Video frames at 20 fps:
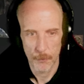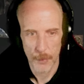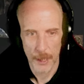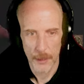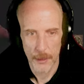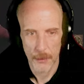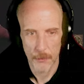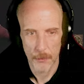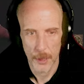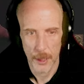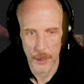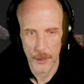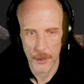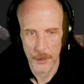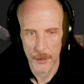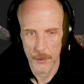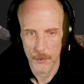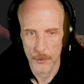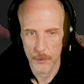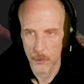battle
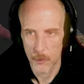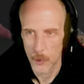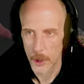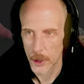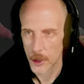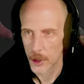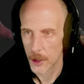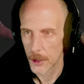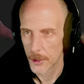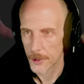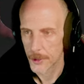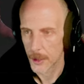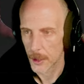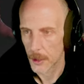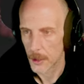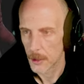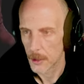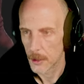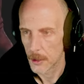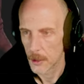mage, witch
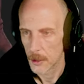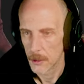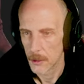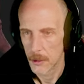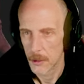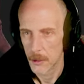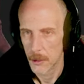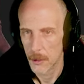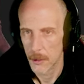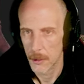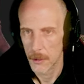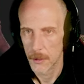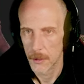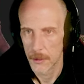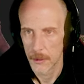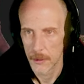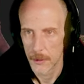hunter. Huh.